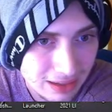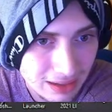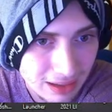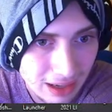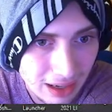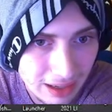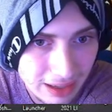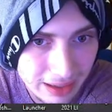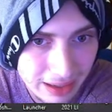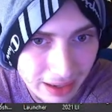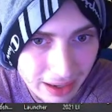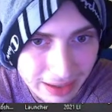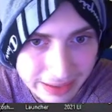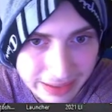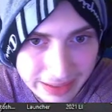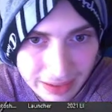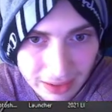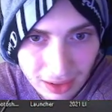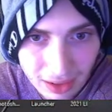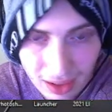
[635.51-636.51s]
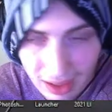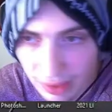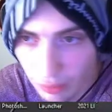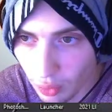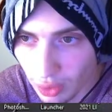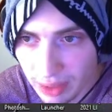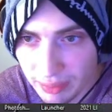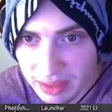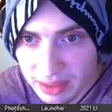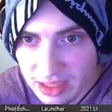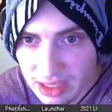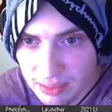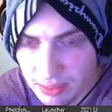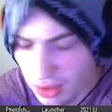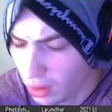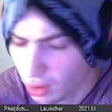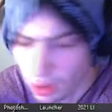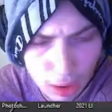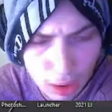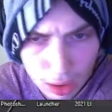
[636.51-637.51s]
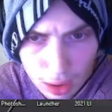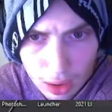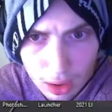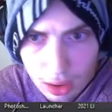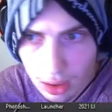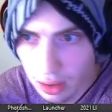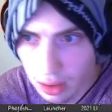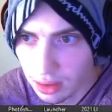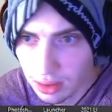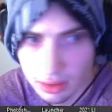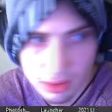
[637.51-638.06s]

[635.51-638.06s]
I, I kill I wipe a team. They're they're